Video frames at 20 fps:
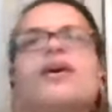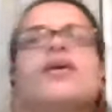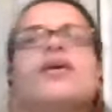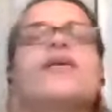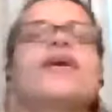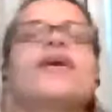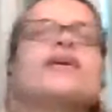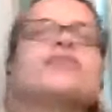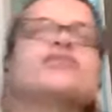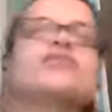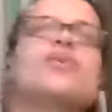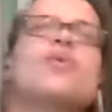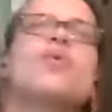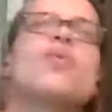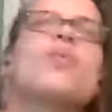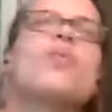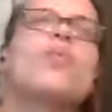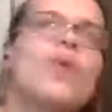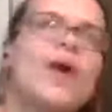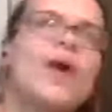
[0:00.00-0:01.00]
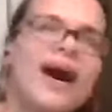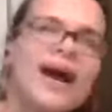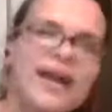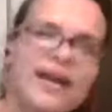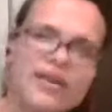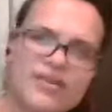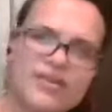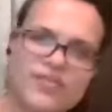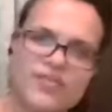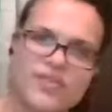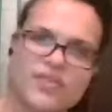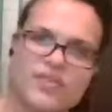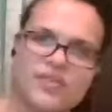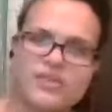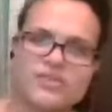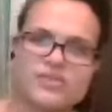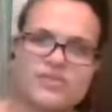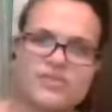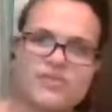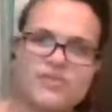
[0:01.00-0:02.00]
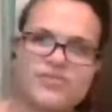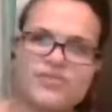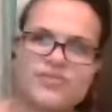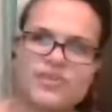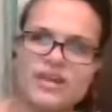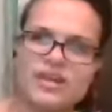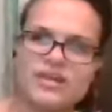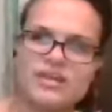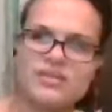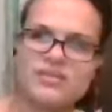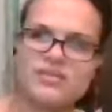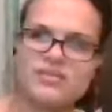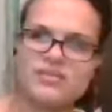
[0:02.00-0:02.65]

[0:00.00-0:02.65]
Okay, so why are you feeling so afraid?